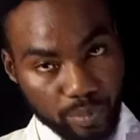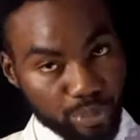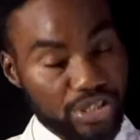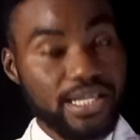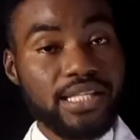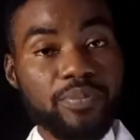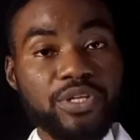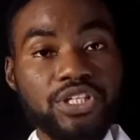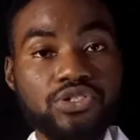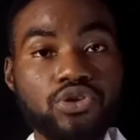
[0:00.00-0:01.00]
present the
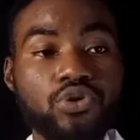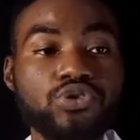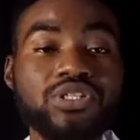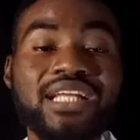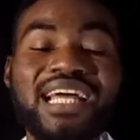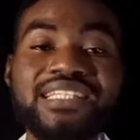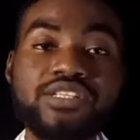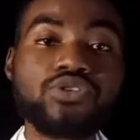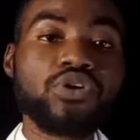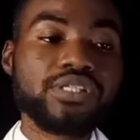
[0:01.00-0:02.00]
patient to your consultant, and
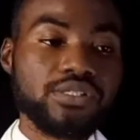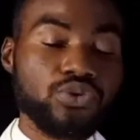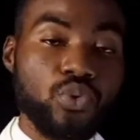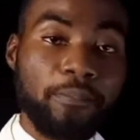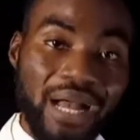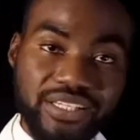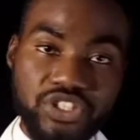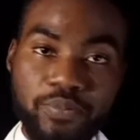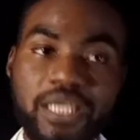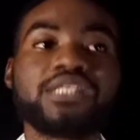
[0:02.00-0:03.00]
discuss,
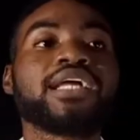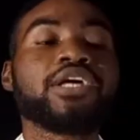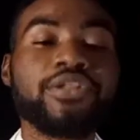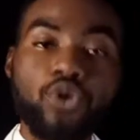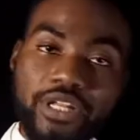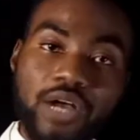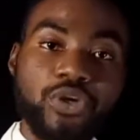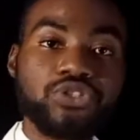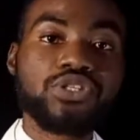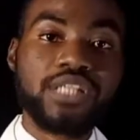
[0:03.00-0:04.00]
management, and then other
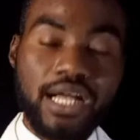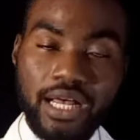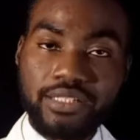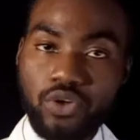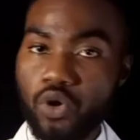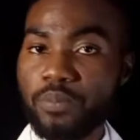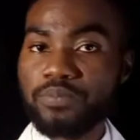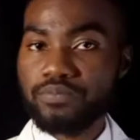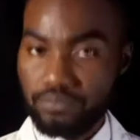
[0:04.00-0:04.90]
questions that can come